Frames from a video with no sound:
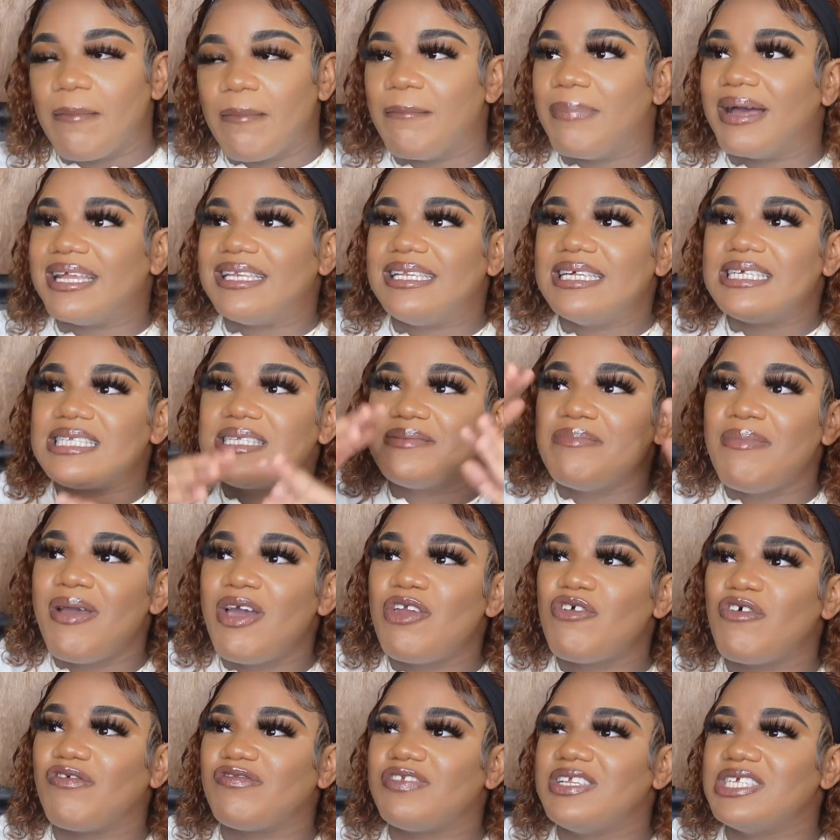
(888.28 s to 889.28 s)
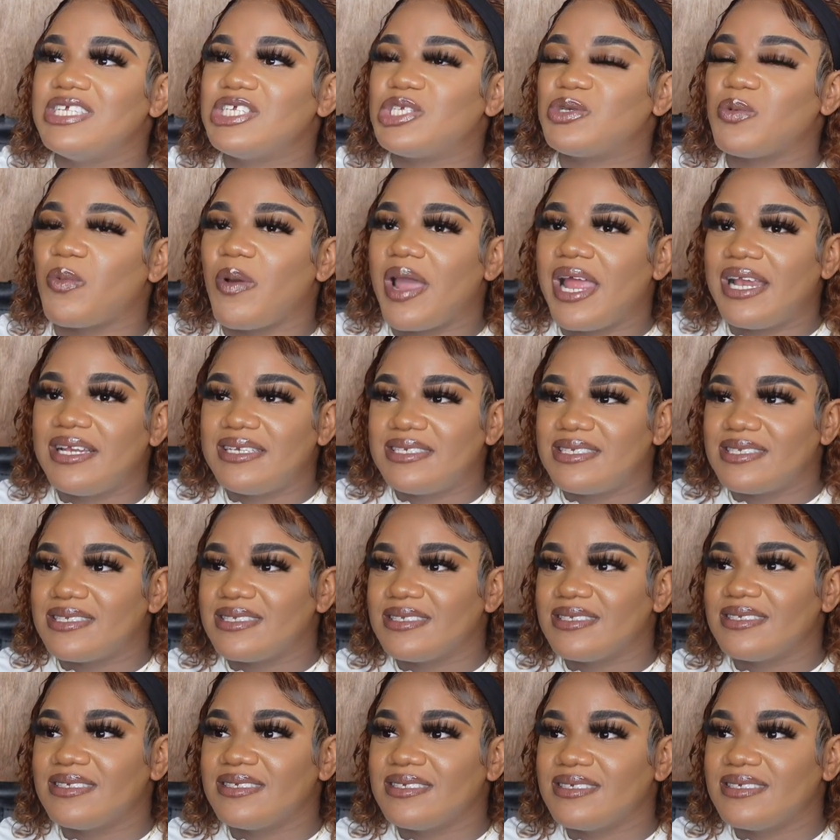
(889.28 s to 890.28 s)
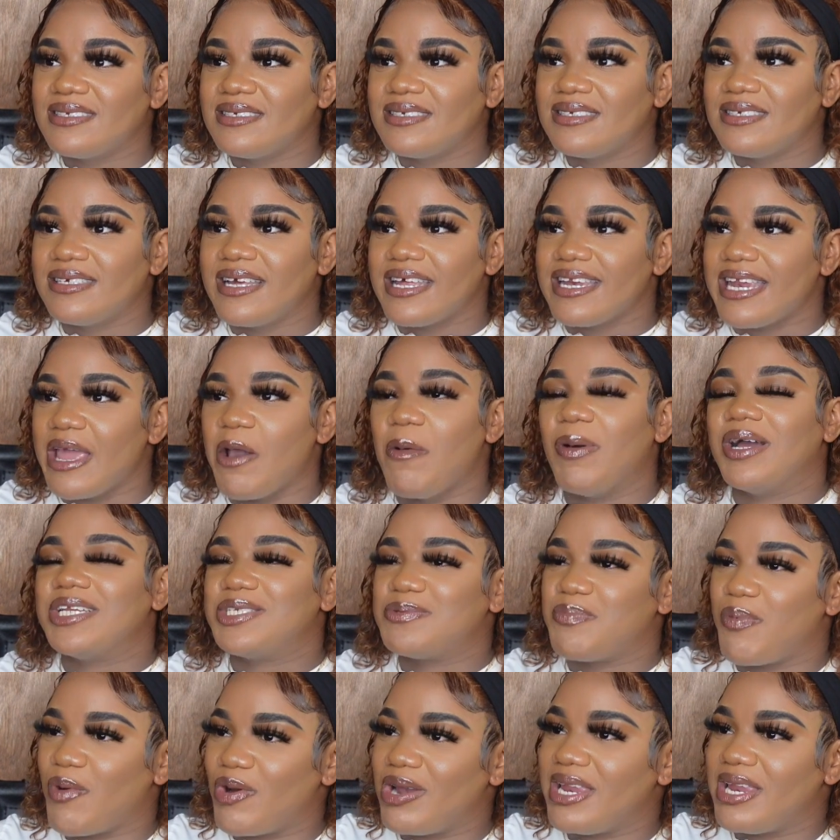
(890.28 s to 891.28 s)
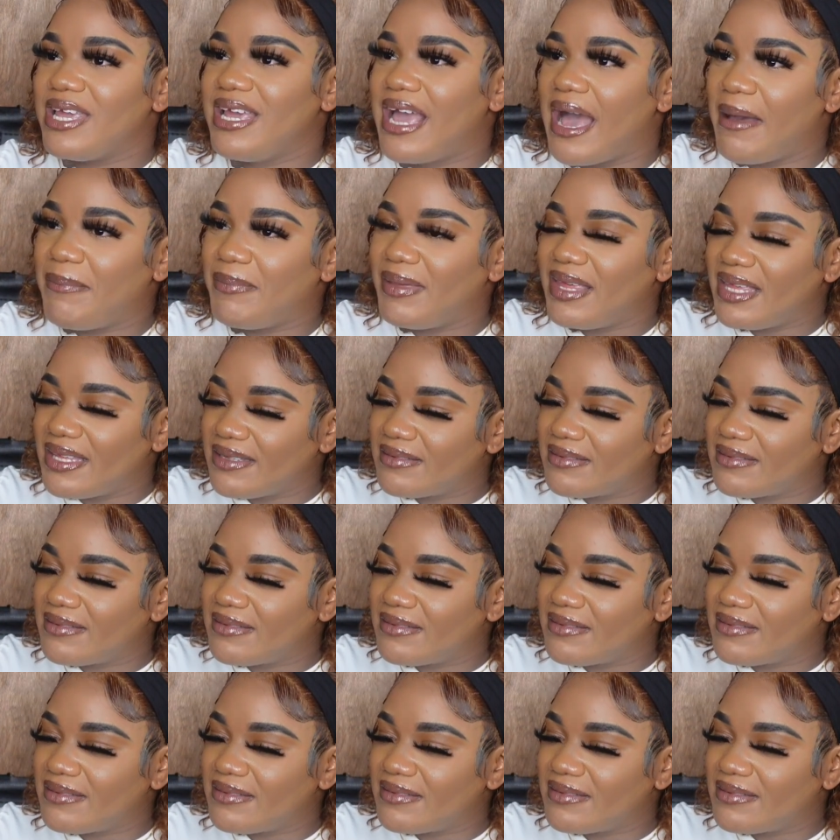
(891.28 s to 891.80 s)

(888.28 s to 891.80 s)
But this man of this wealth, they want polygamy.